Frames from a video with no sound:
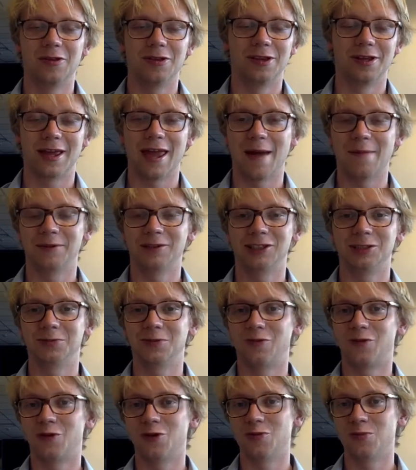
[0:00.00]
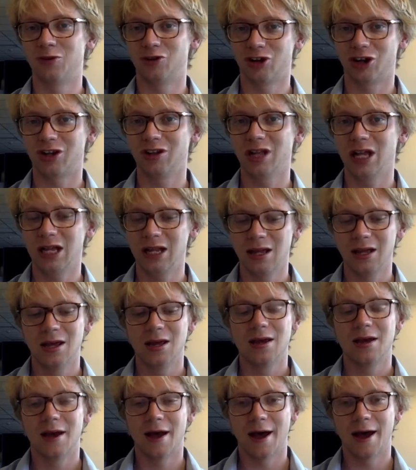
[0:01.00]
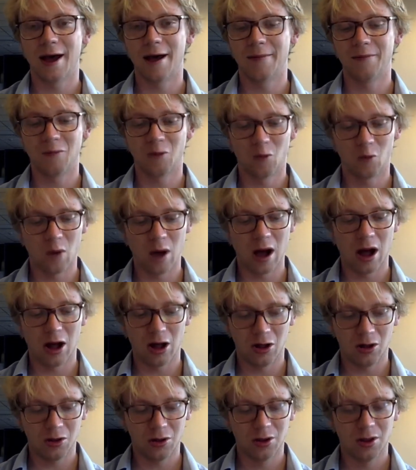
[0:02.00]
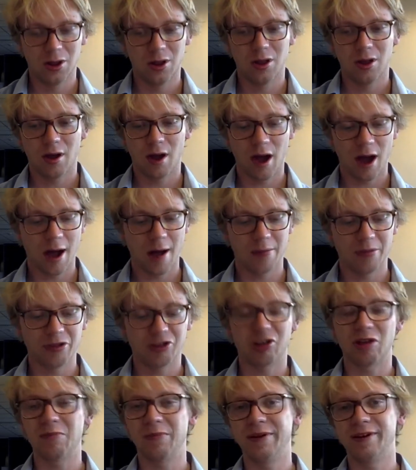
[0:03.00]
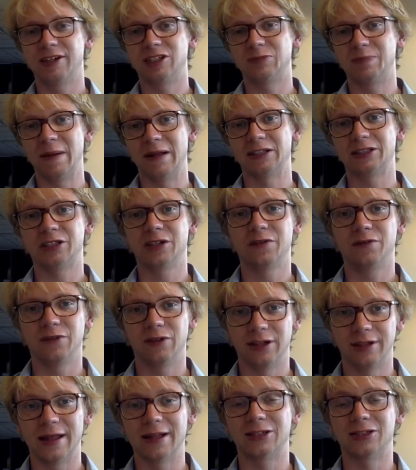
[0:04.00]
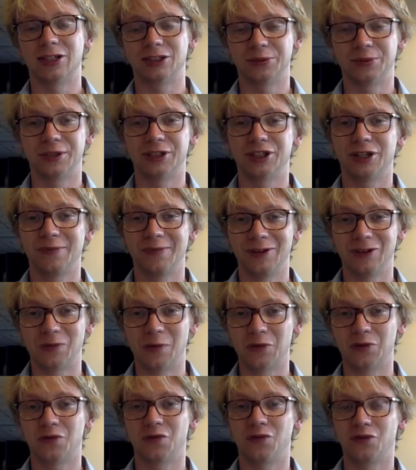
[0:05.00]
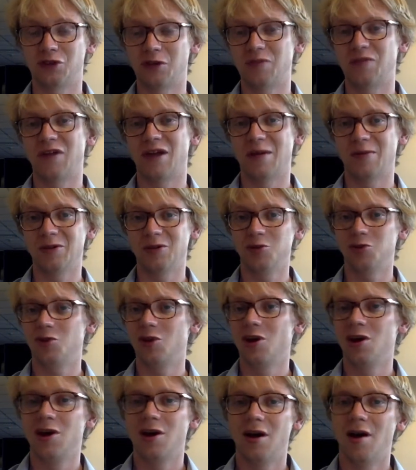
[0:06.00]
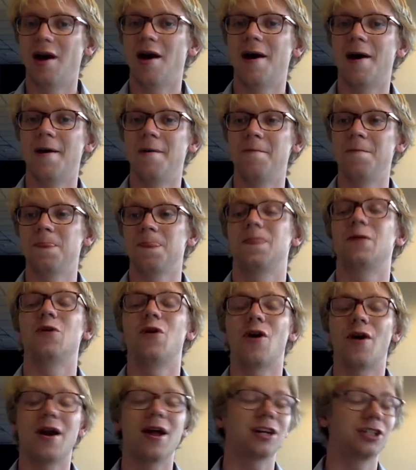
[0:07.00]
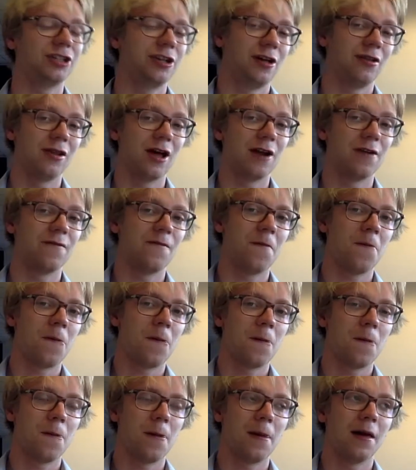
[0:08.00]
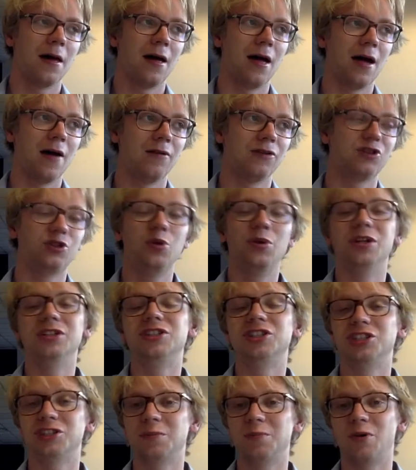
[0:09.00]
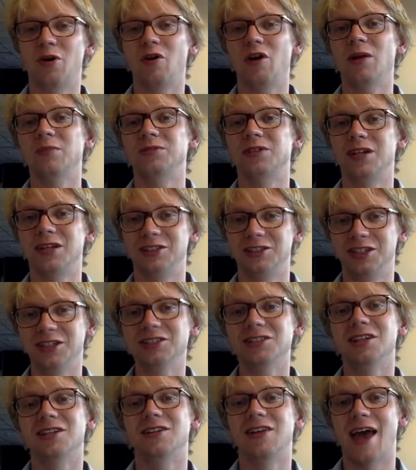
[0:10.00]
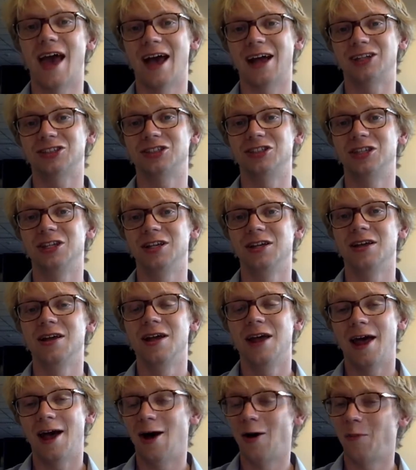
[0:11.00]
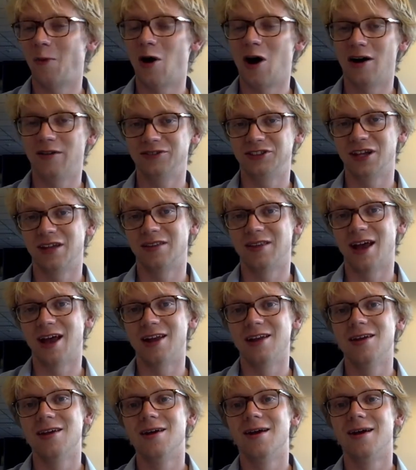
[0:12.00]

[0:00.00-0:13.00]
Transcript: campuses before you matriculate. While this can be expensive, that transportation can be expensive for some families, there are actually a lot of student assistant programs that exist to actually help offset that.